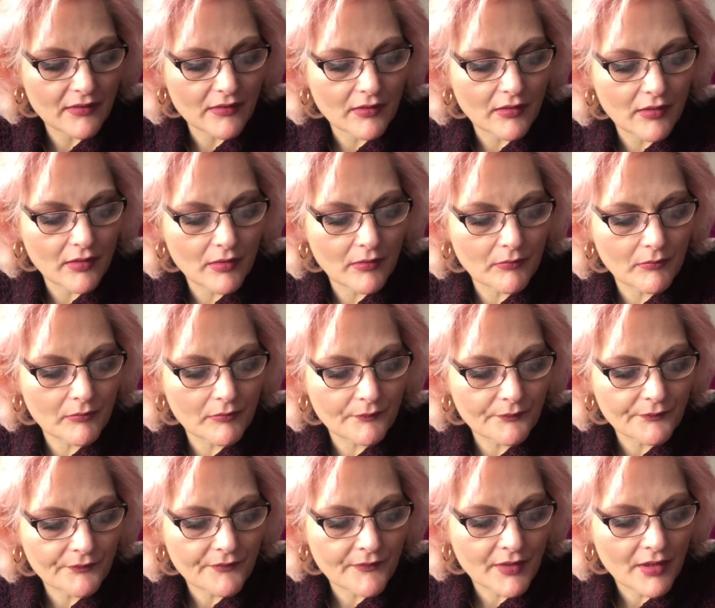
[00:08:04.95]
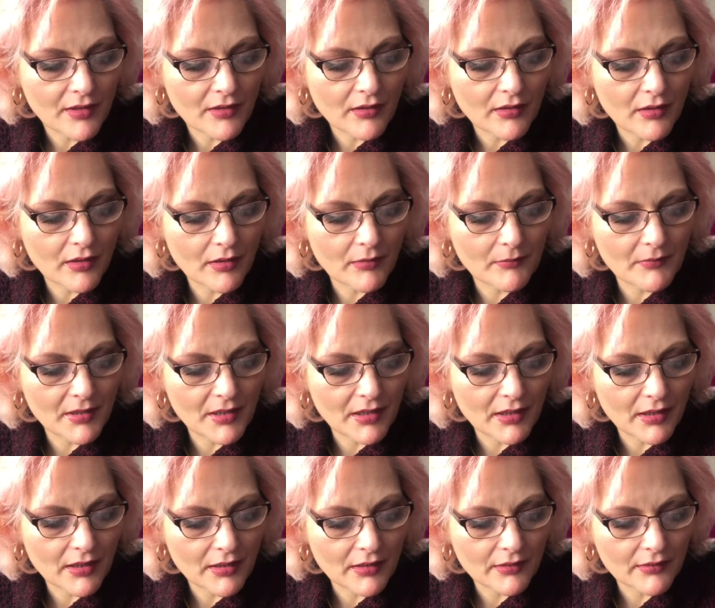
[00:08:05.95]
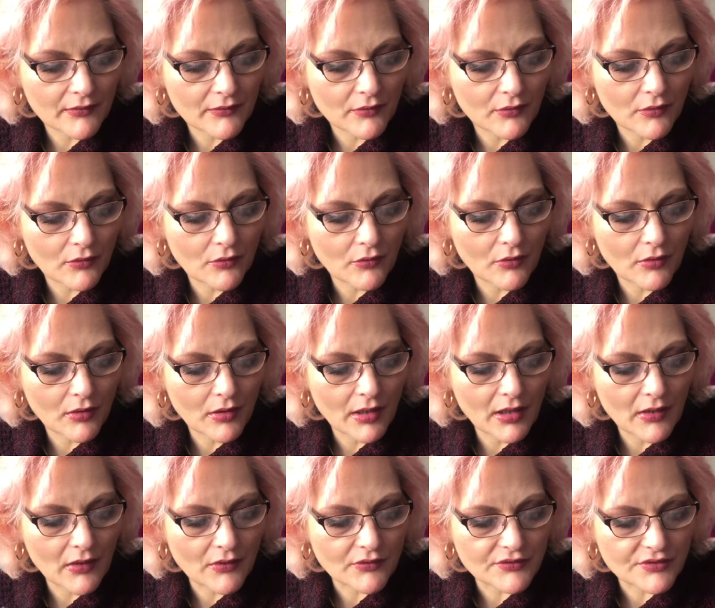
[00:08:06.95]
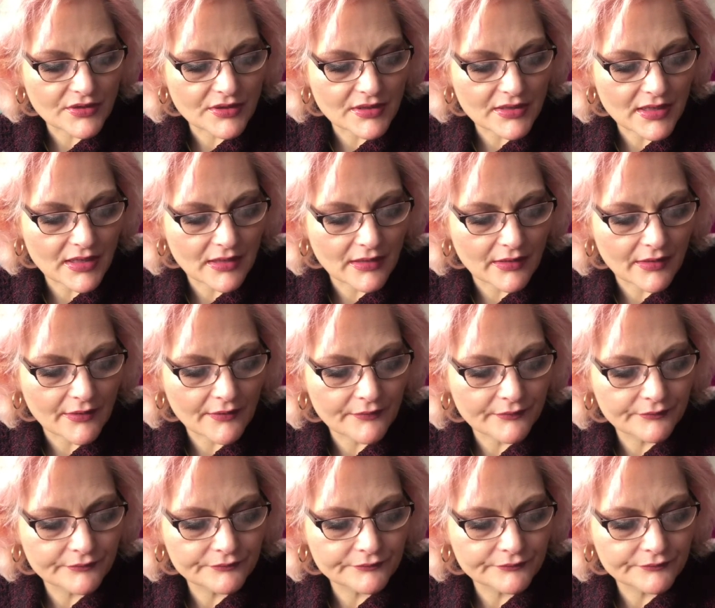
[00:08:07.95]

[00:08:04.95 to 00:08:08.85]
Carmela or Argentina,